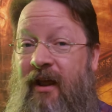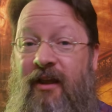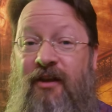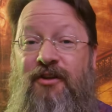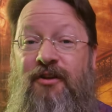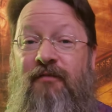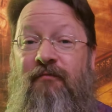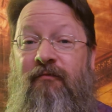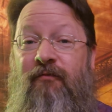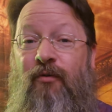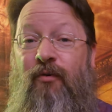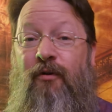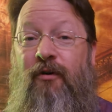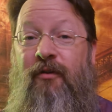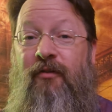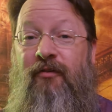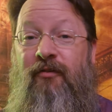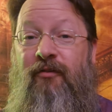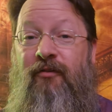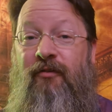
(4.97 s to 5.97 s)
ancient
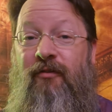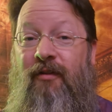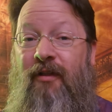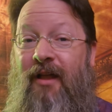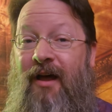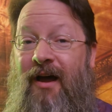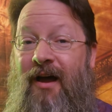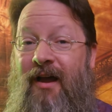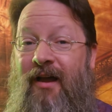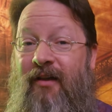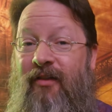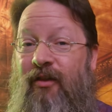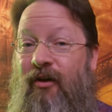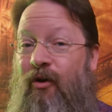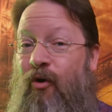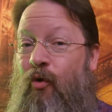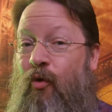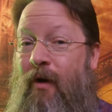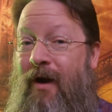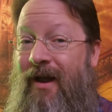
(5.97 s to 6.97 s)
forests lie the
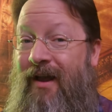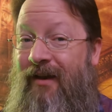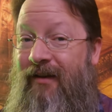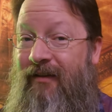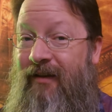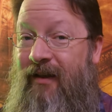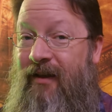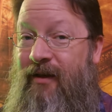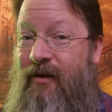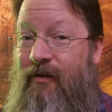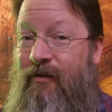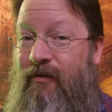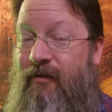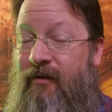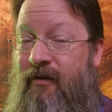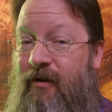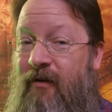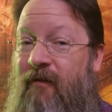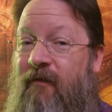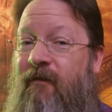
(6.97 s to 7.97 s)
quiet
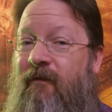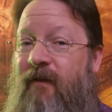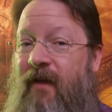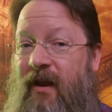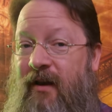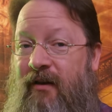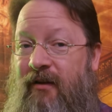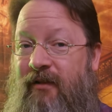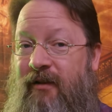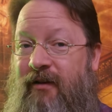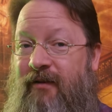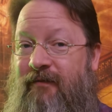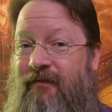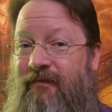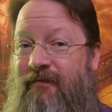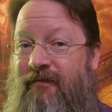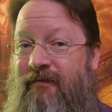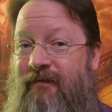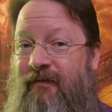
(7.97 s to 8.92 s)
town of Phandalin.